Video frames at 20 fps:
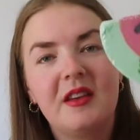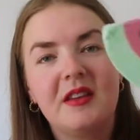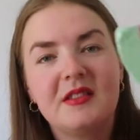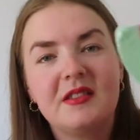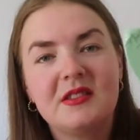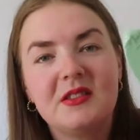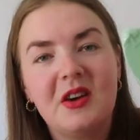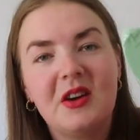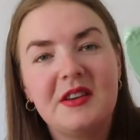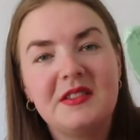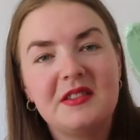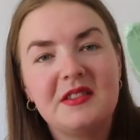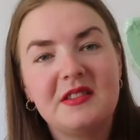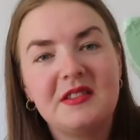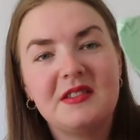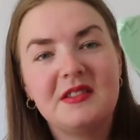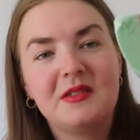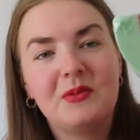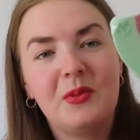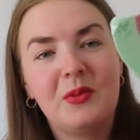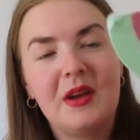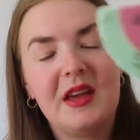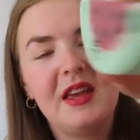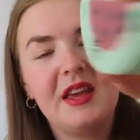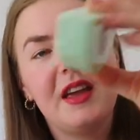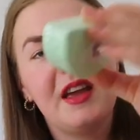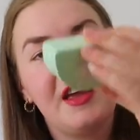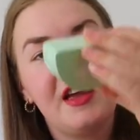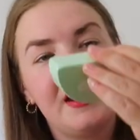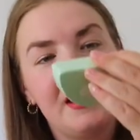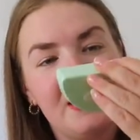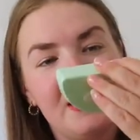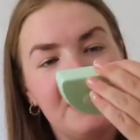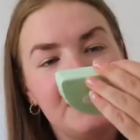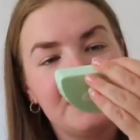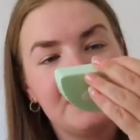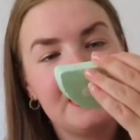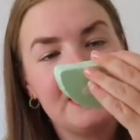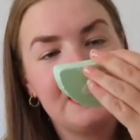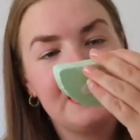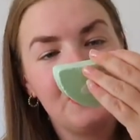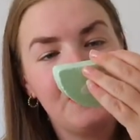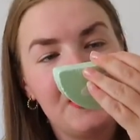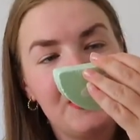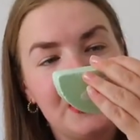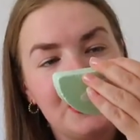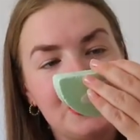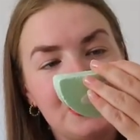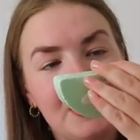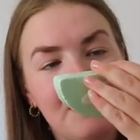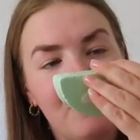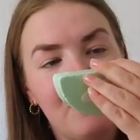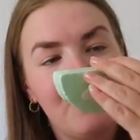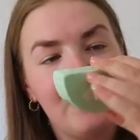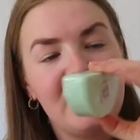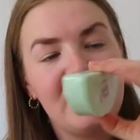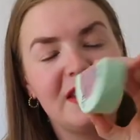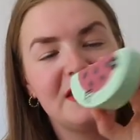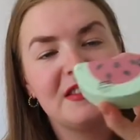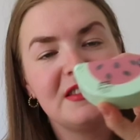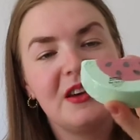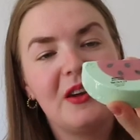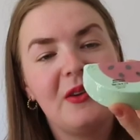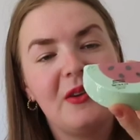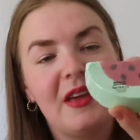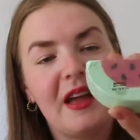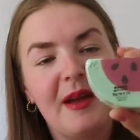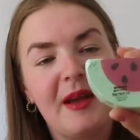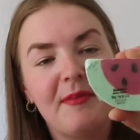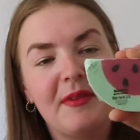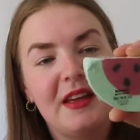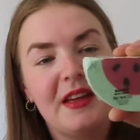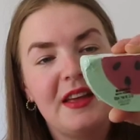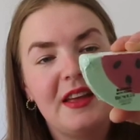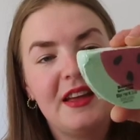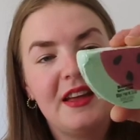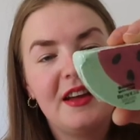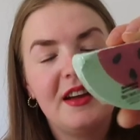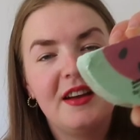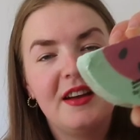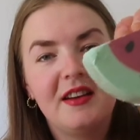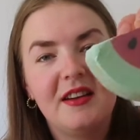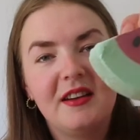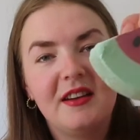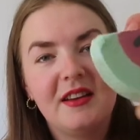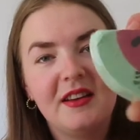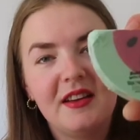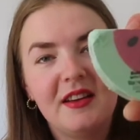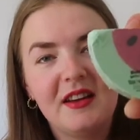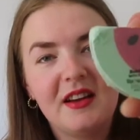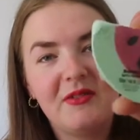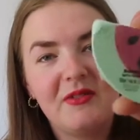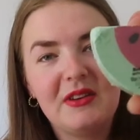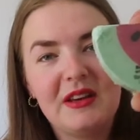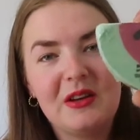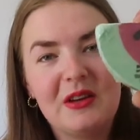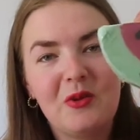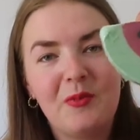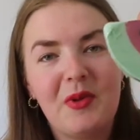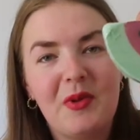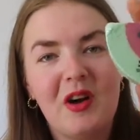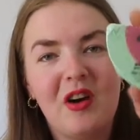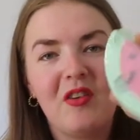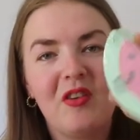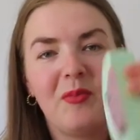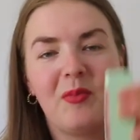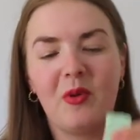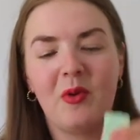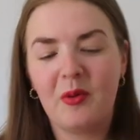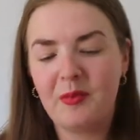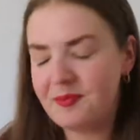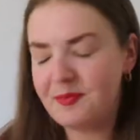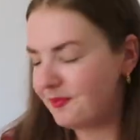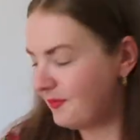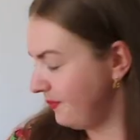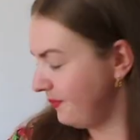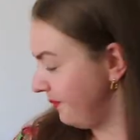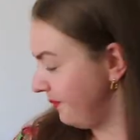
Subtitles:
It's nice and sweet, and it looks a little bit shimmery, so yeah, lovely little bath bomb.